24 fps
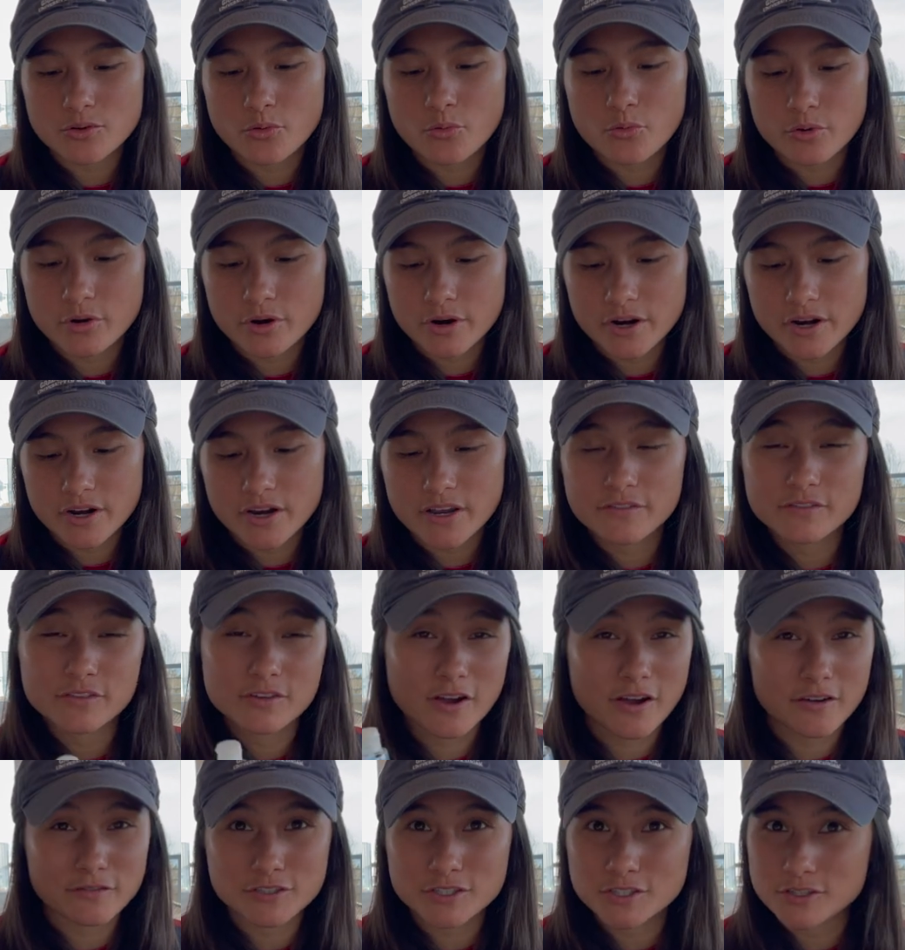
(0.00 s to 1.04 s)
or if you
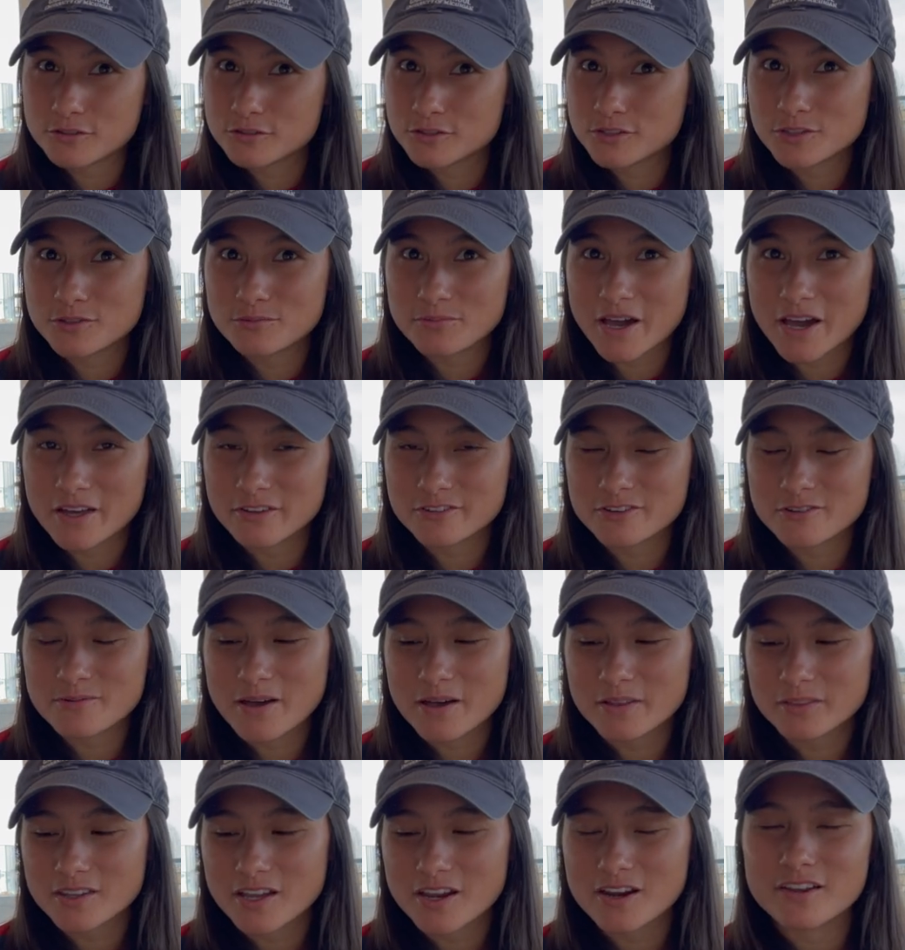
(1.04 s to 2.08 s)
have to go to the bathroom
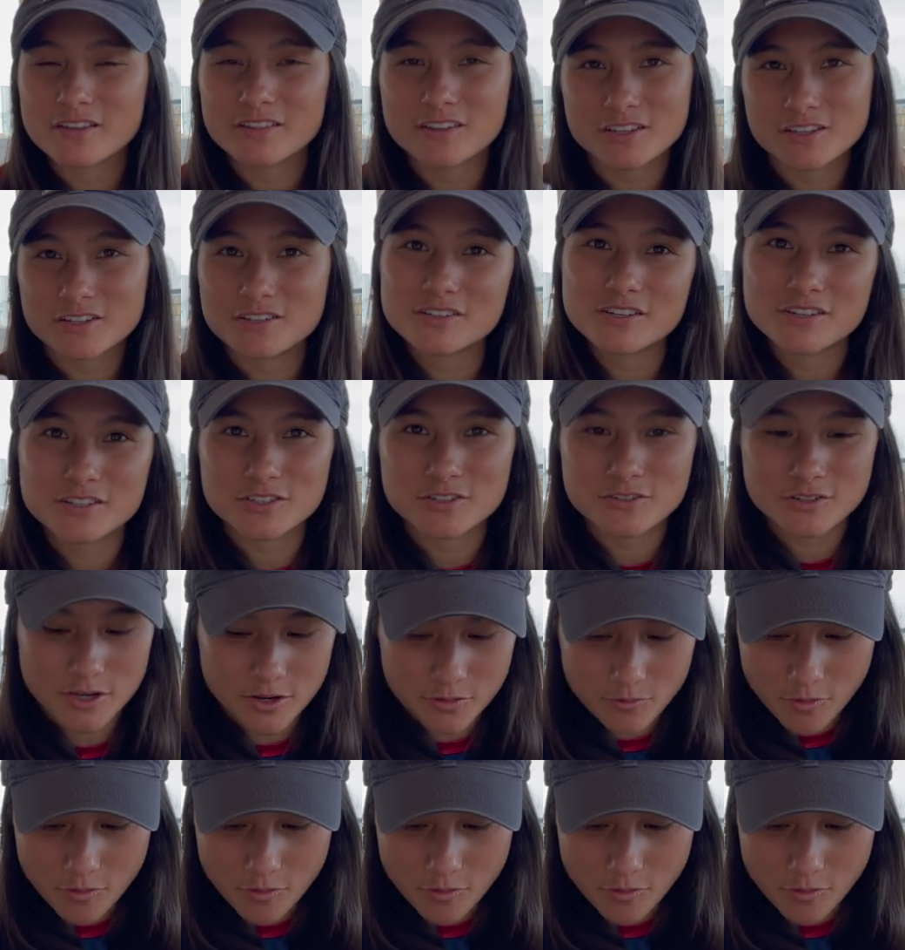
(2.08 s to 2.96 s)
out there, then you can